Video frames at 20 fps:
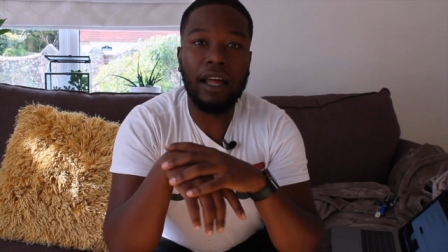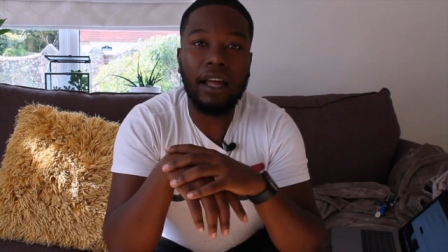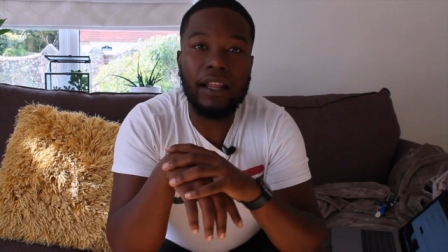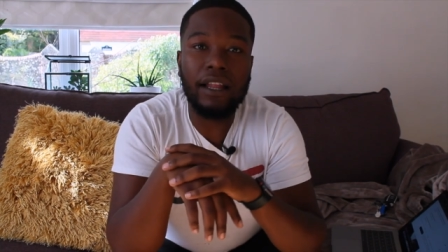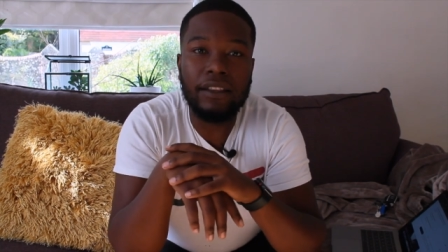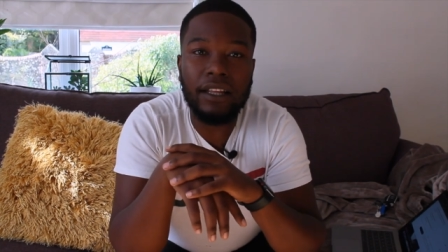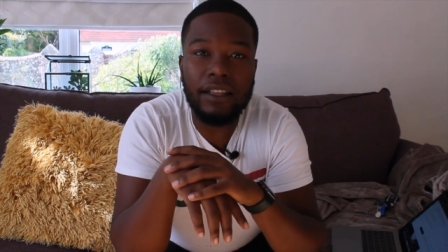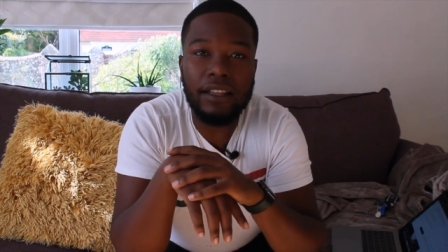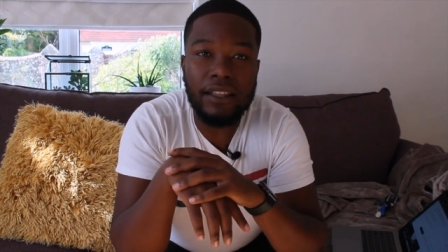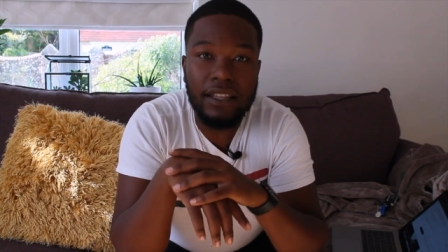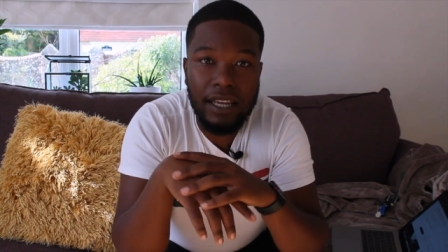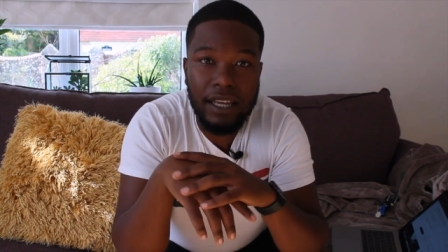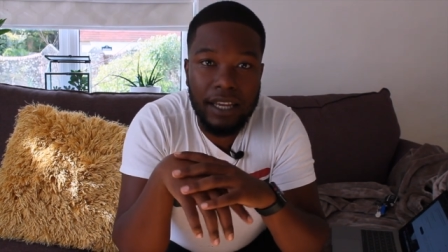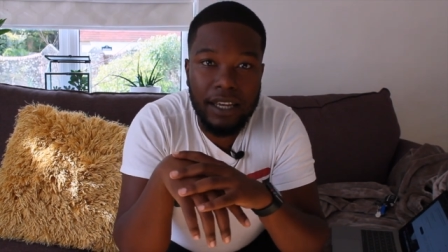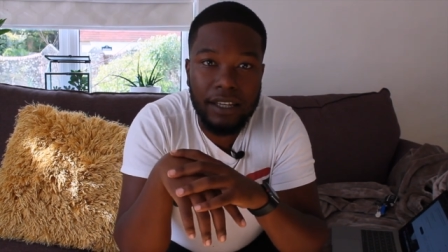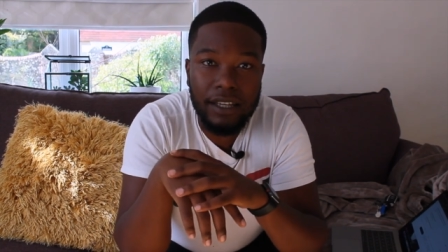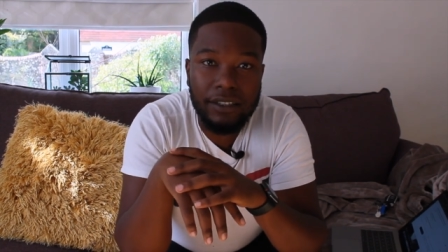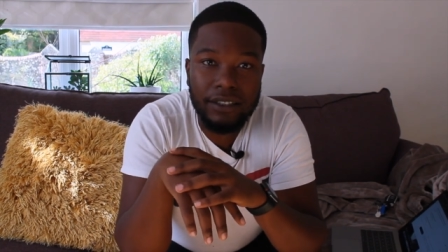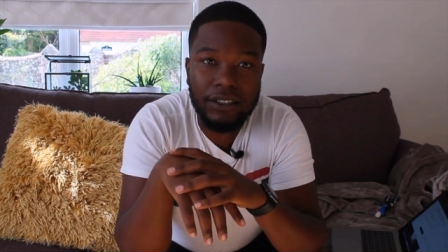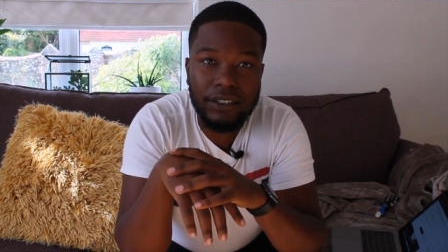And then
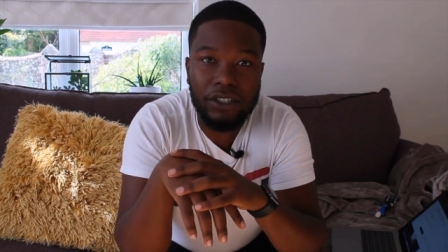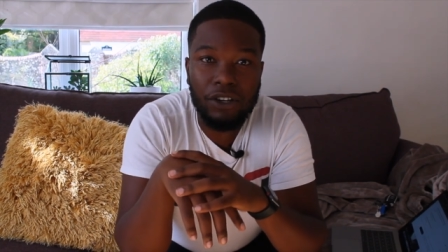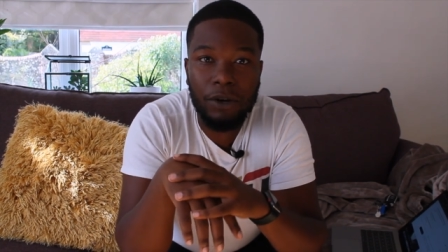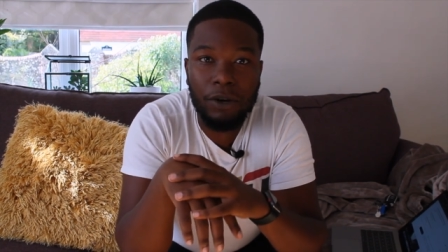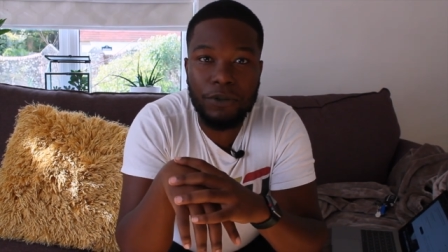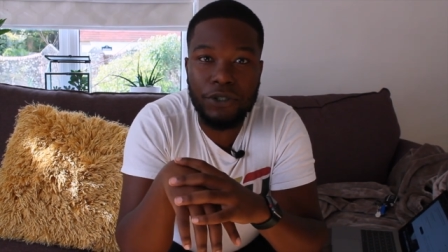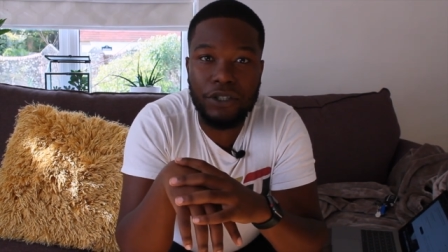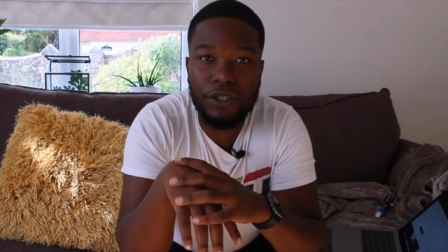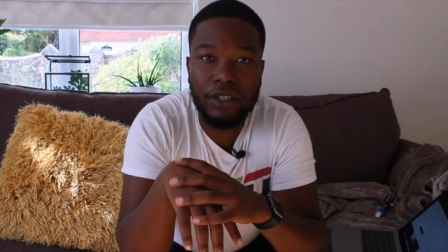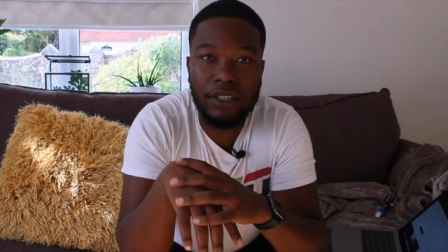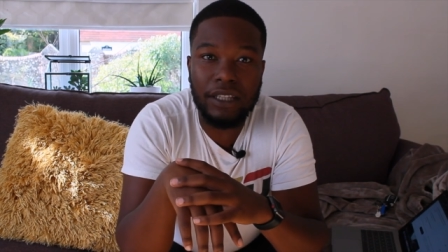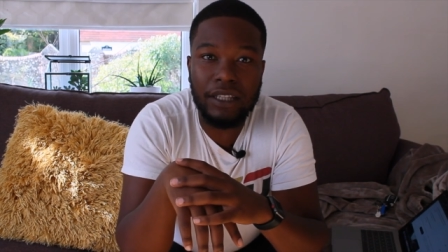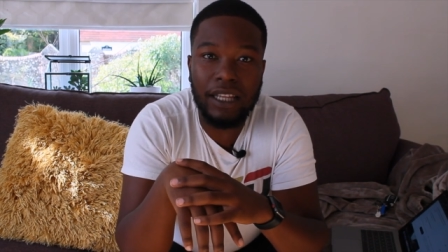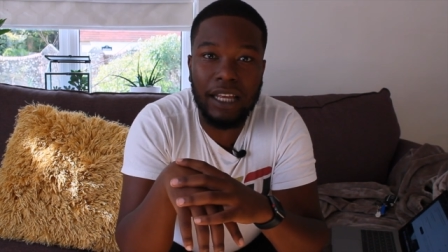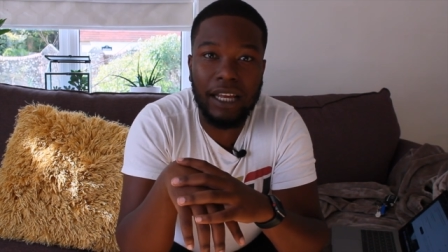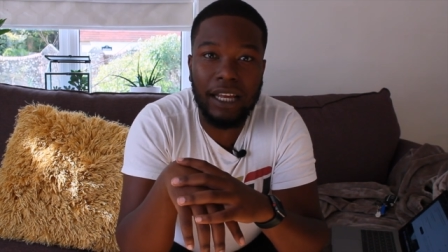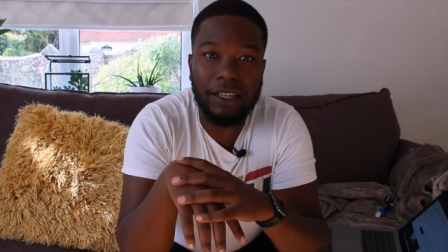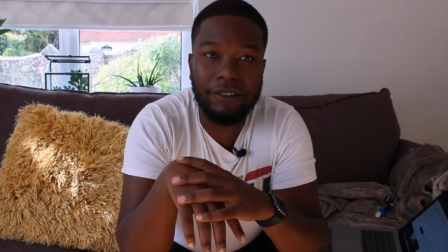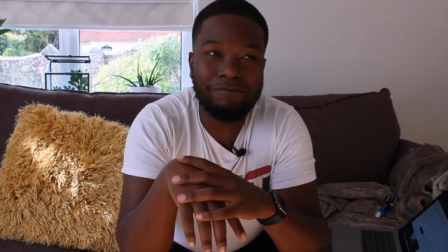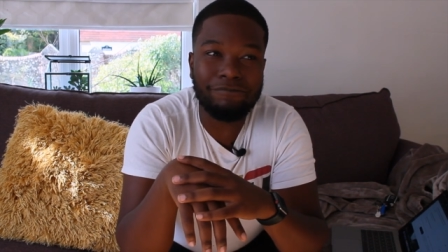here is the option
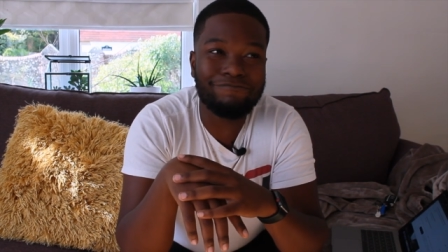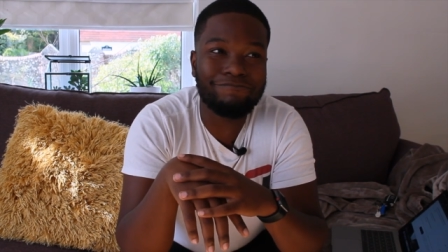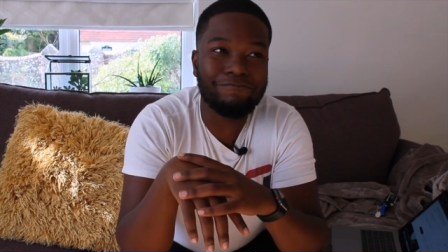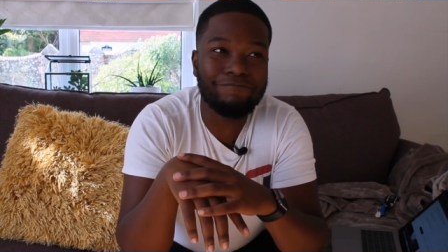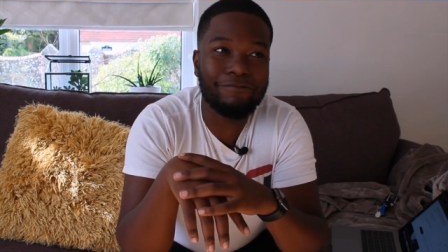that